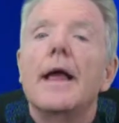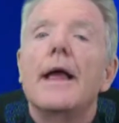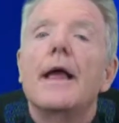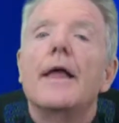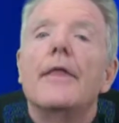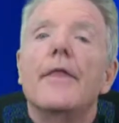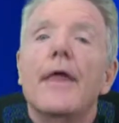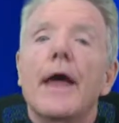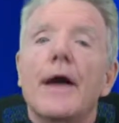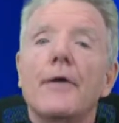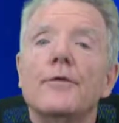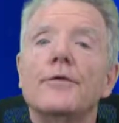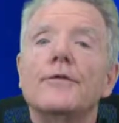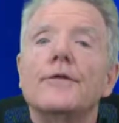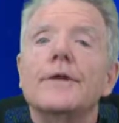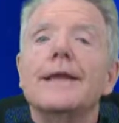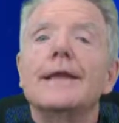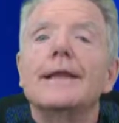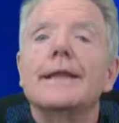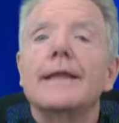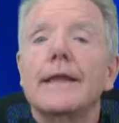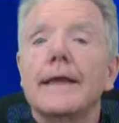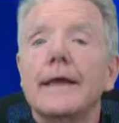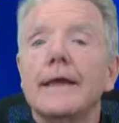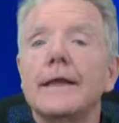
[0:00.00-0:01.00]
that was the
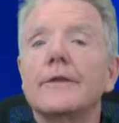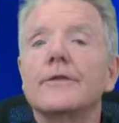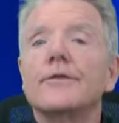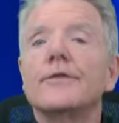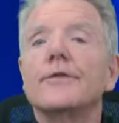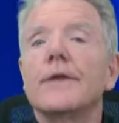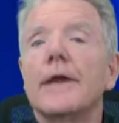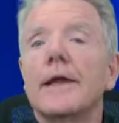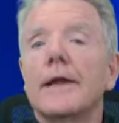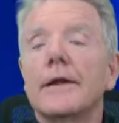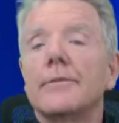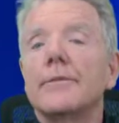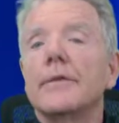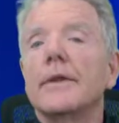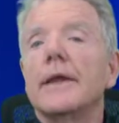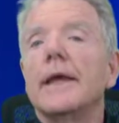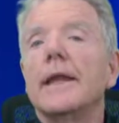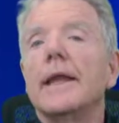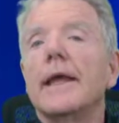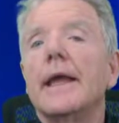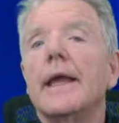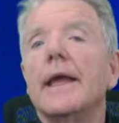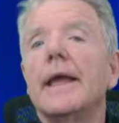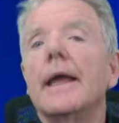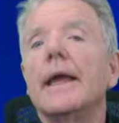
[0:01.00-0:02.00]
intent of Standard Plan
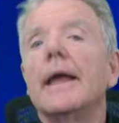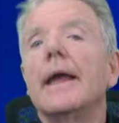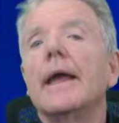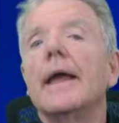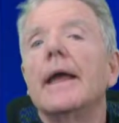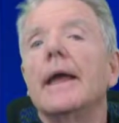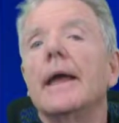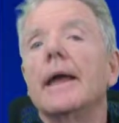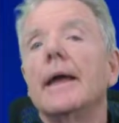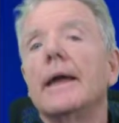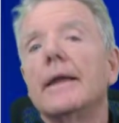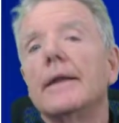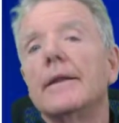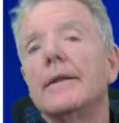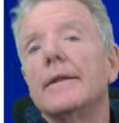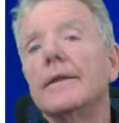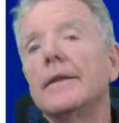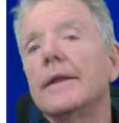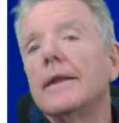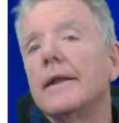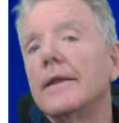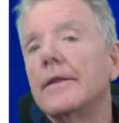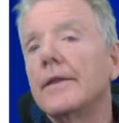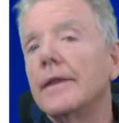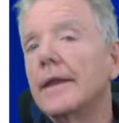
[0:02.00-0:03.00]
A, and
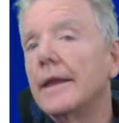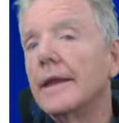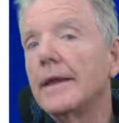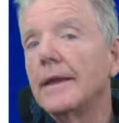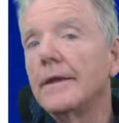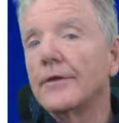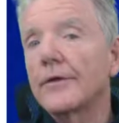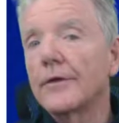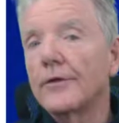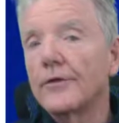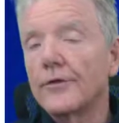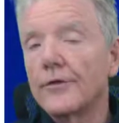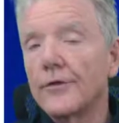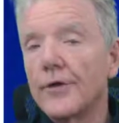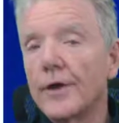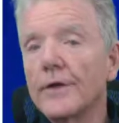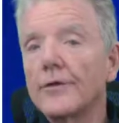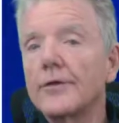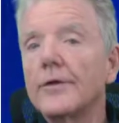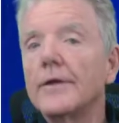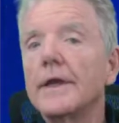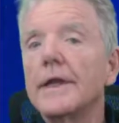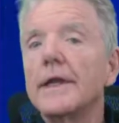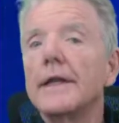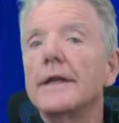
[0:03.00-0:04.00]
the
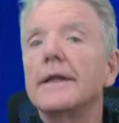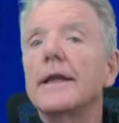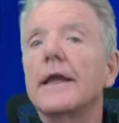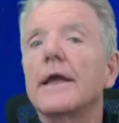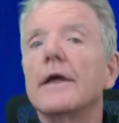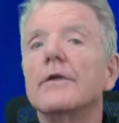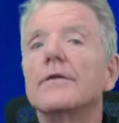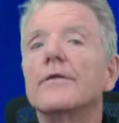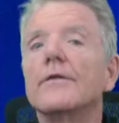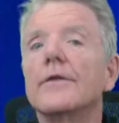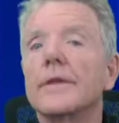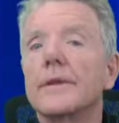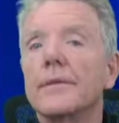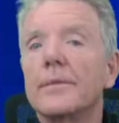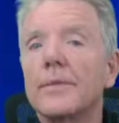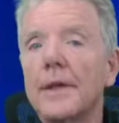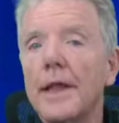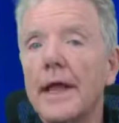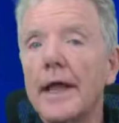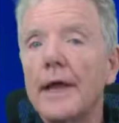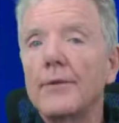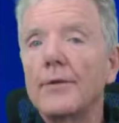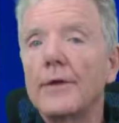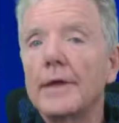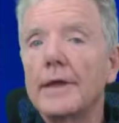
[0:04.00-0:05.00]
construction detail for the
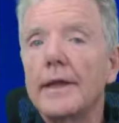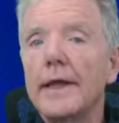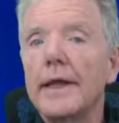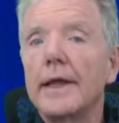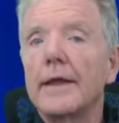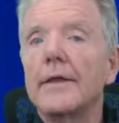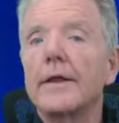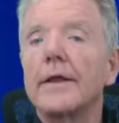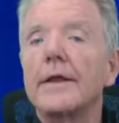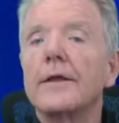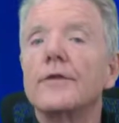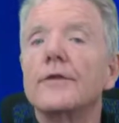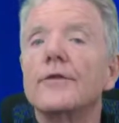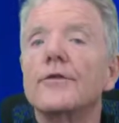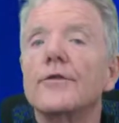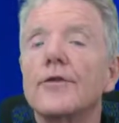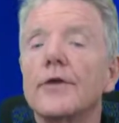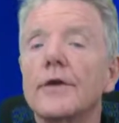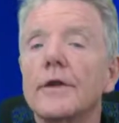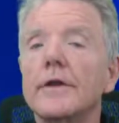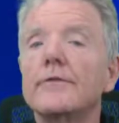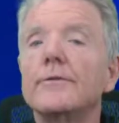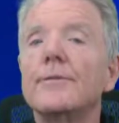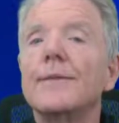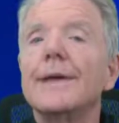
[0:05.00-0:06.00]
plywood nailing
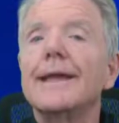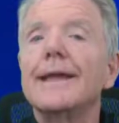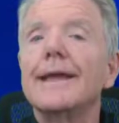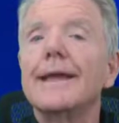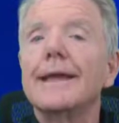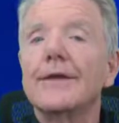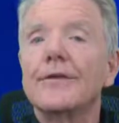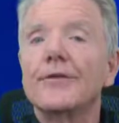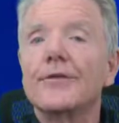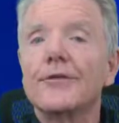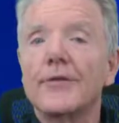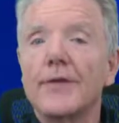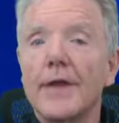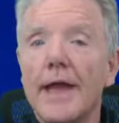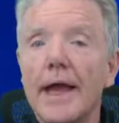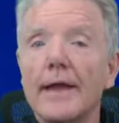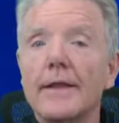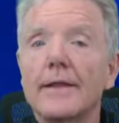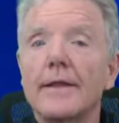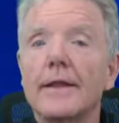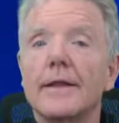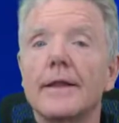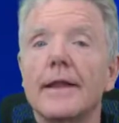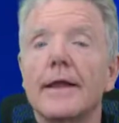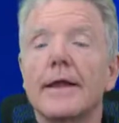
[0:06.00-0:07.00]
should have been
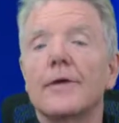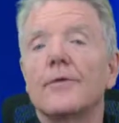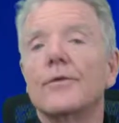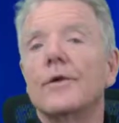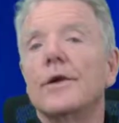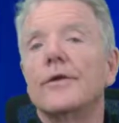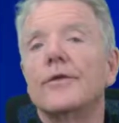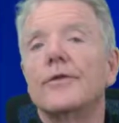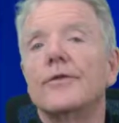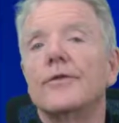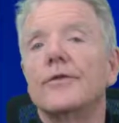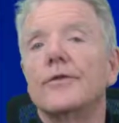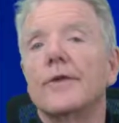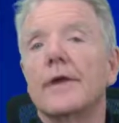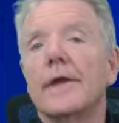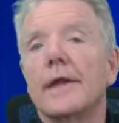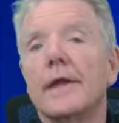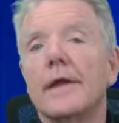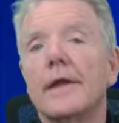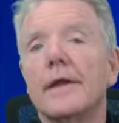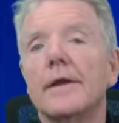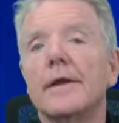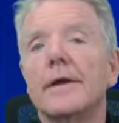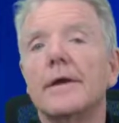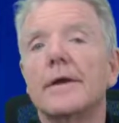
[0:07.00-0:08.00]
exactly like what you see
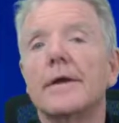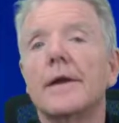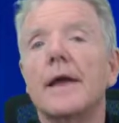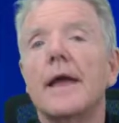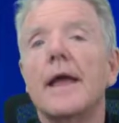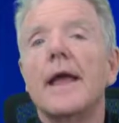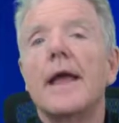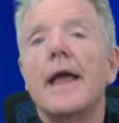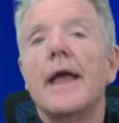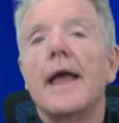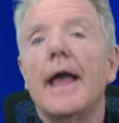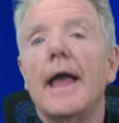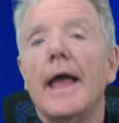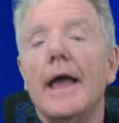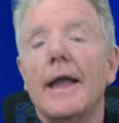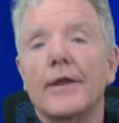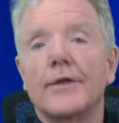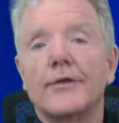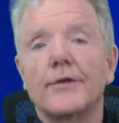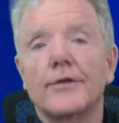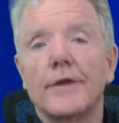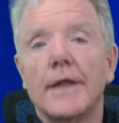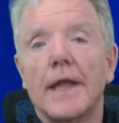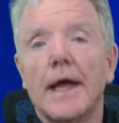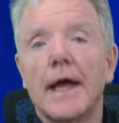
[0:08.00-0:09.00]
here, and
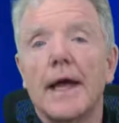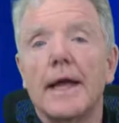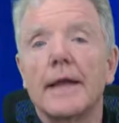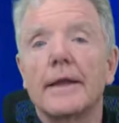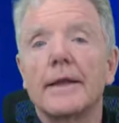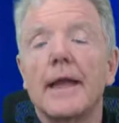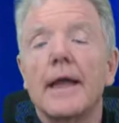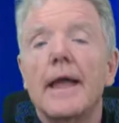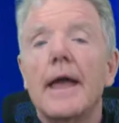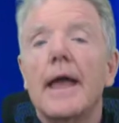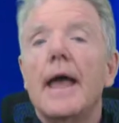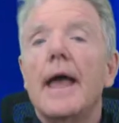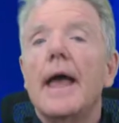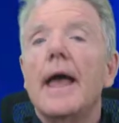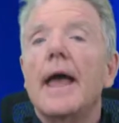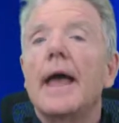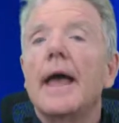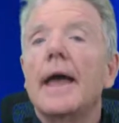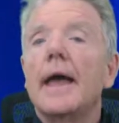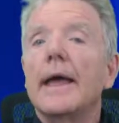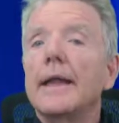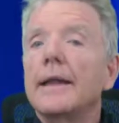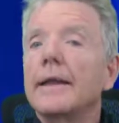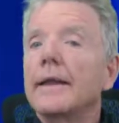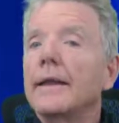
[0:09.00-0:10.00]
it's not.
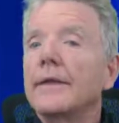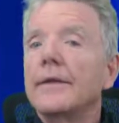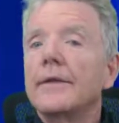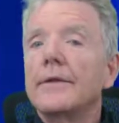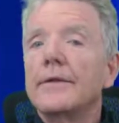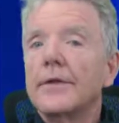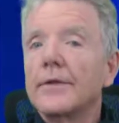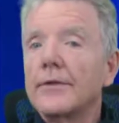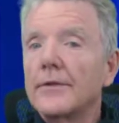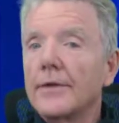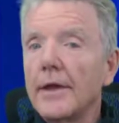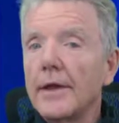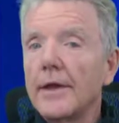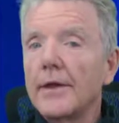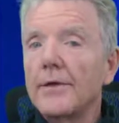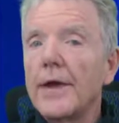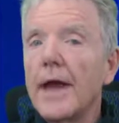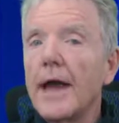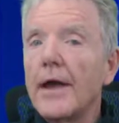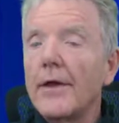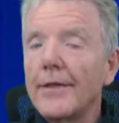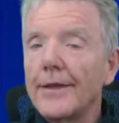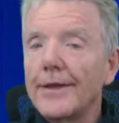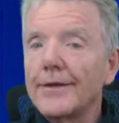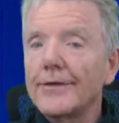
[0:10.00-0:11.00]
And to tell you
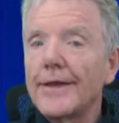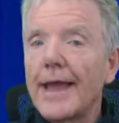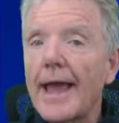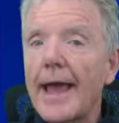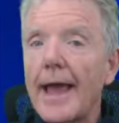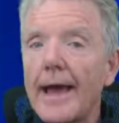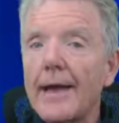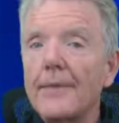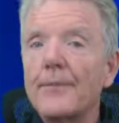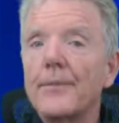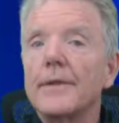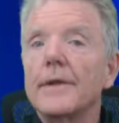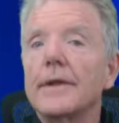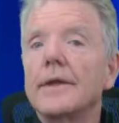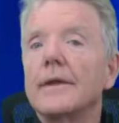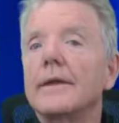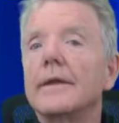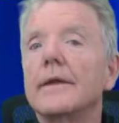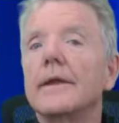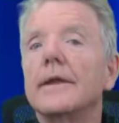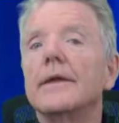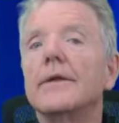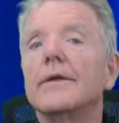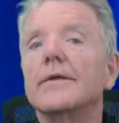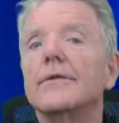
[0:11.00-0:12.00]
how this happened
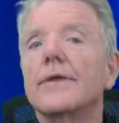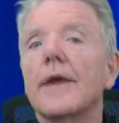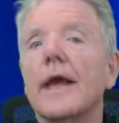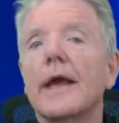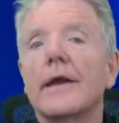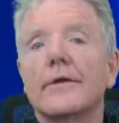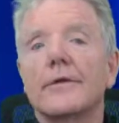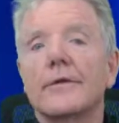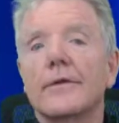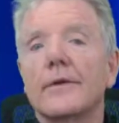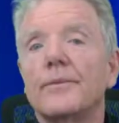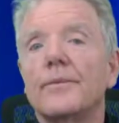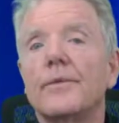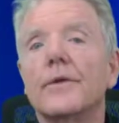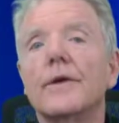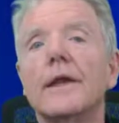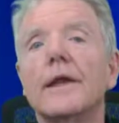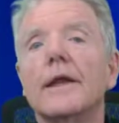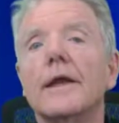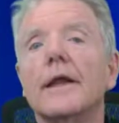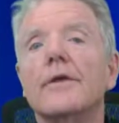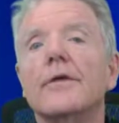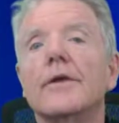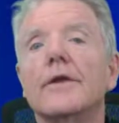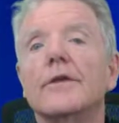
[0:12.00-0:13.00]
is actually pretty
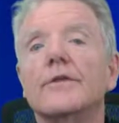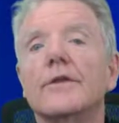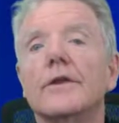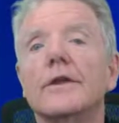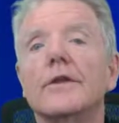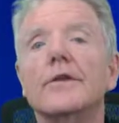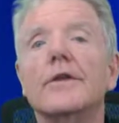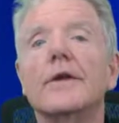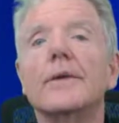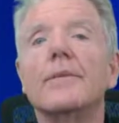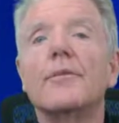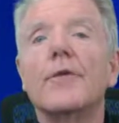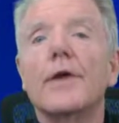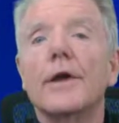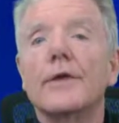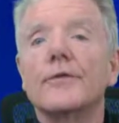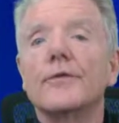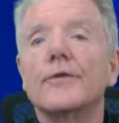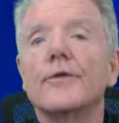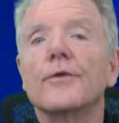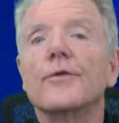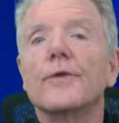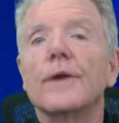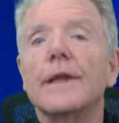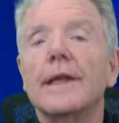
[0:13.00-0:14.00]
interesting. Jim
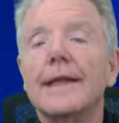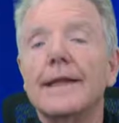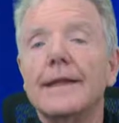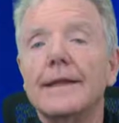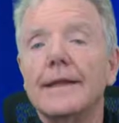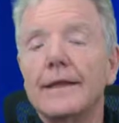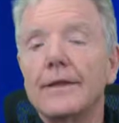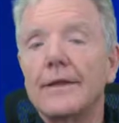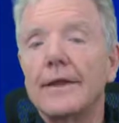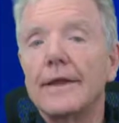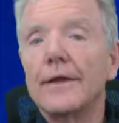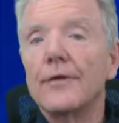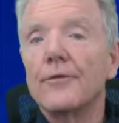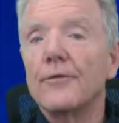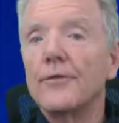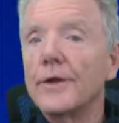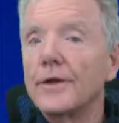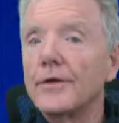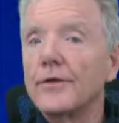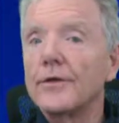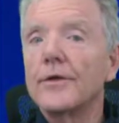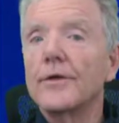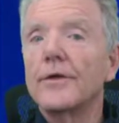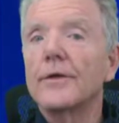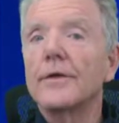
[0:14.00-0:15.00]
Russell, when he did the
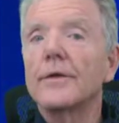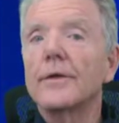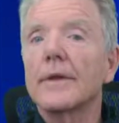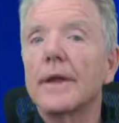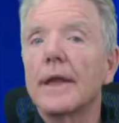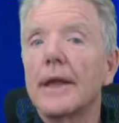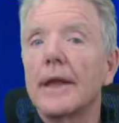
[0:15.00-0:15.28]
original